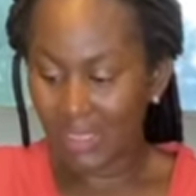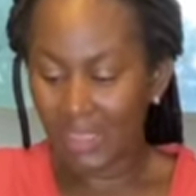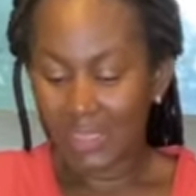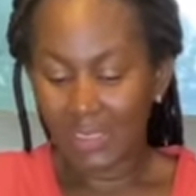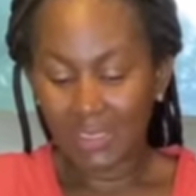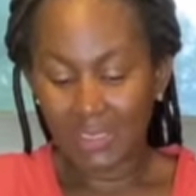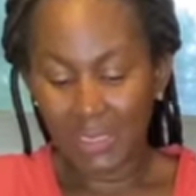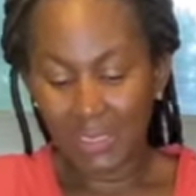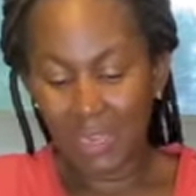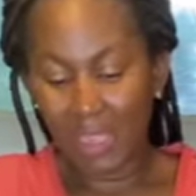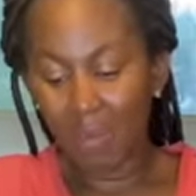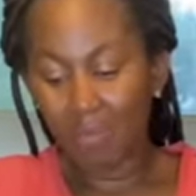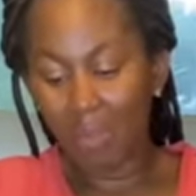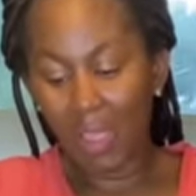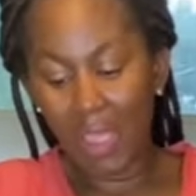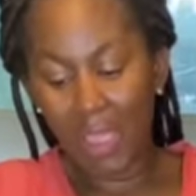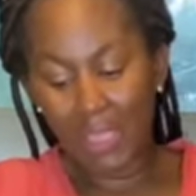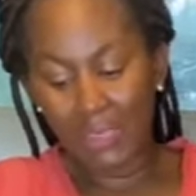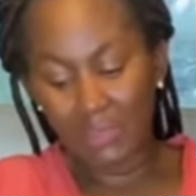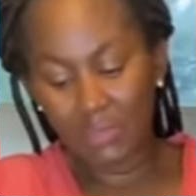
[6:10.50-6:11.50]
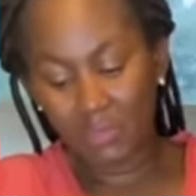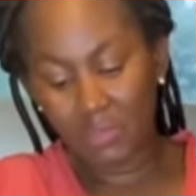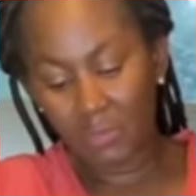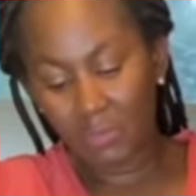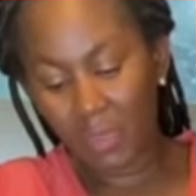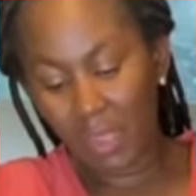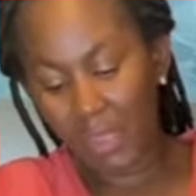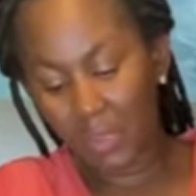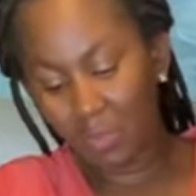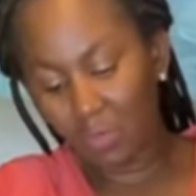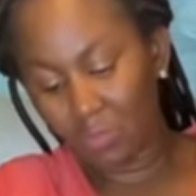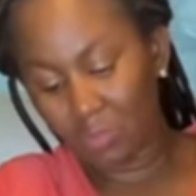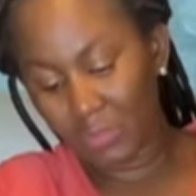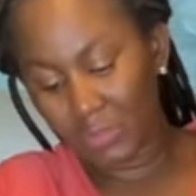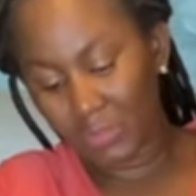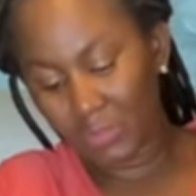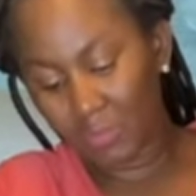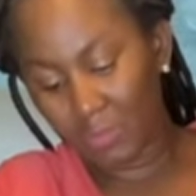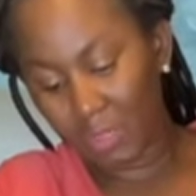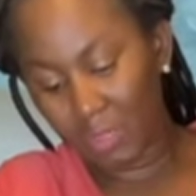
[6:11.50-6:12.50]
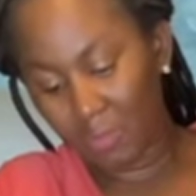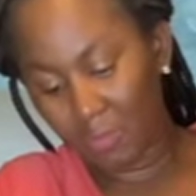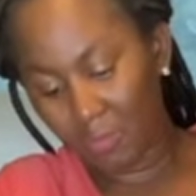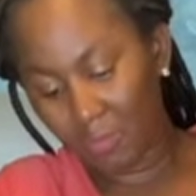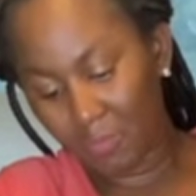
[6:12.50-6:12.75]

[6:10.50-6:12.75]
Then I'll add it to my oat milk.